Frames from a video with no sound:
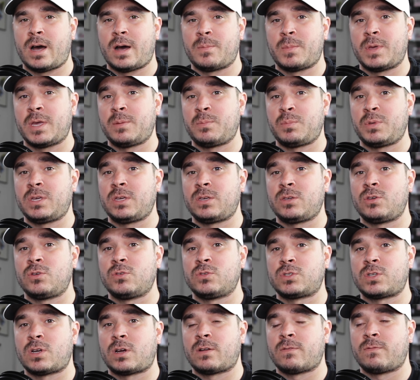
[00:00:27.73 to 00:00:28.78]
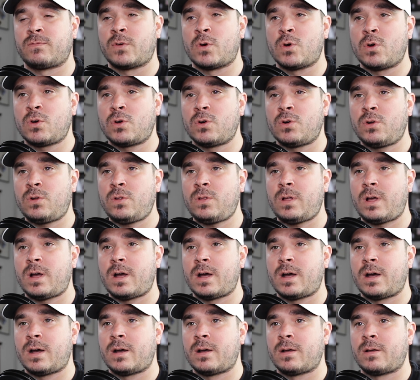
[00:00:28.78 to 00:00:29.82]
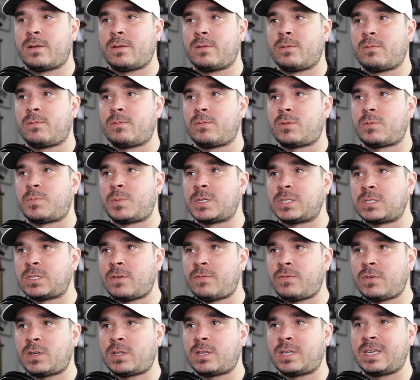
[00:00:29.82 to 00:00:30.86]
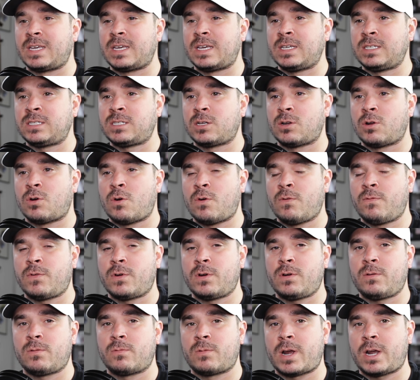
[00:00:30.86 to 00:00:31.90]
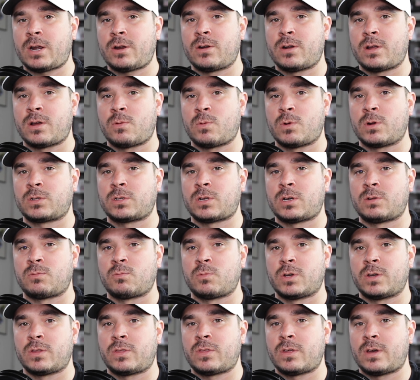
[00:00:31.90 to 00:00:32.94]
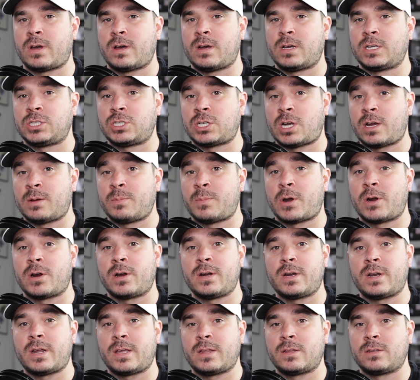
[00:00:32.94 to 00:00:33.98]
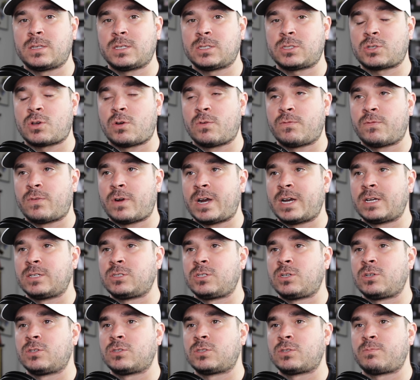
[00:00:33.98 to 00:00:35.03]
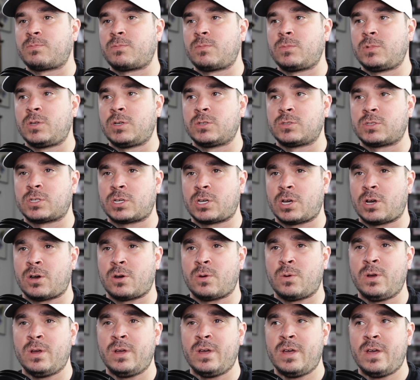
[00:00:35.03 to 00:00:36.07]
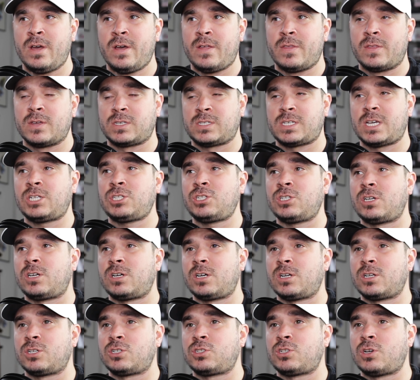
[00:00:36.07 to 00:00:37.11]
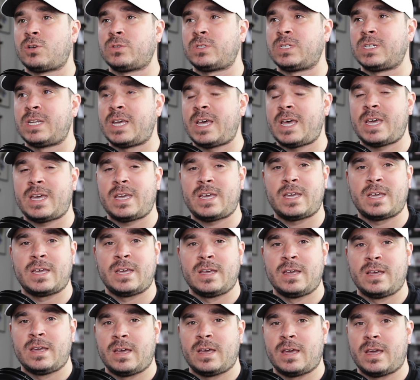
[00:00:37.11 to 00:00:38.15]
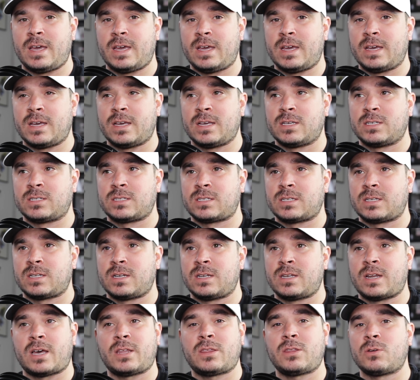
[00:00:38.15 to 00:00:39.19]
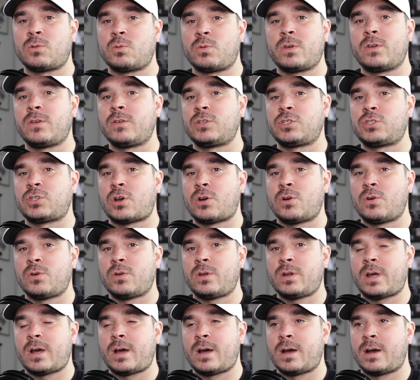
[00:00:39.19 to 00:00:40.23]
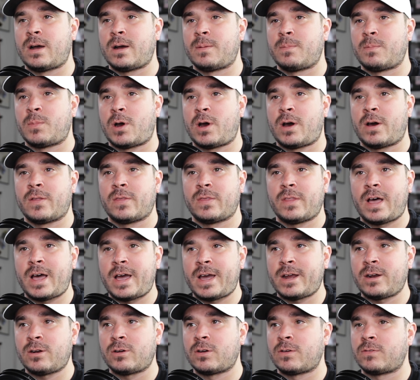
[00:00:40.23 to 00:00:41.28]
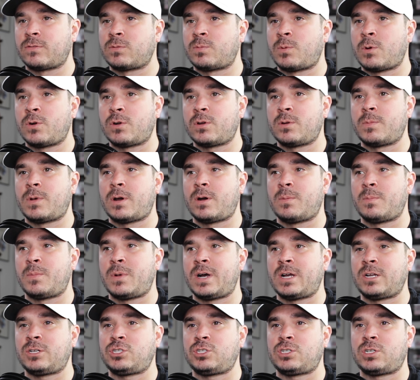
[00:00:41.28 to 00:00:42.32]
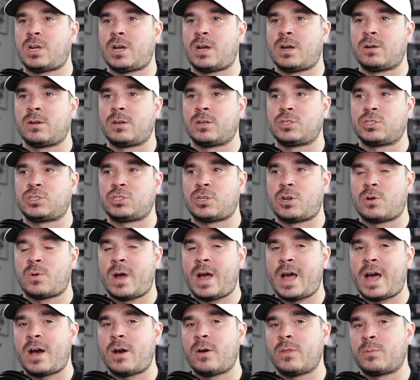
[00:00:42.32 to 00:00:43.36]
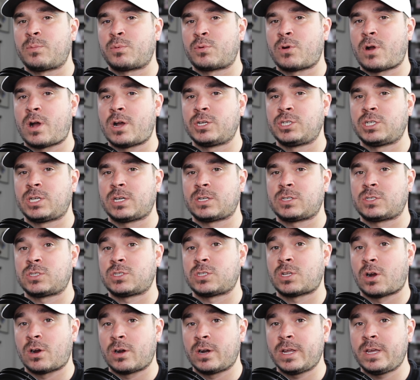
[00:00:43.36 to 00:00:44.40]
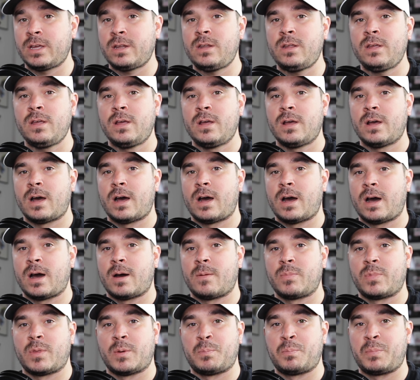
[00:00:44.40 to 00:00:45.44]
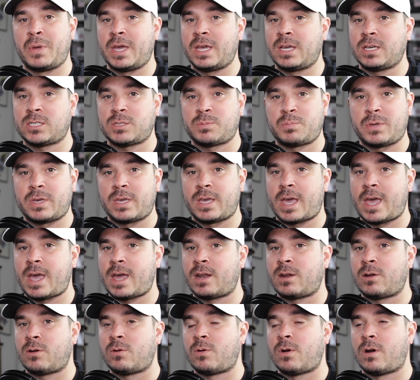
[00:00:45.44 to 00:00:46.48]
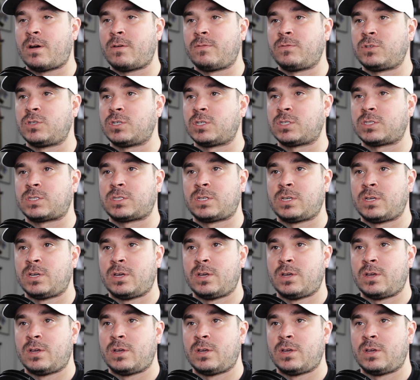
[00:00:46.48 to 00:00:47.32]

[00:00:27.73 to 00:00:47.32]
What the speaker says: it being used on a vocal, specifically "Is It Over," a record I worked on with Shy Martin and Disco Fries years ago. The session I'm going to show today is nothing we showed online or have spoken about much. I'm going to show how the project started, the bass piano of just,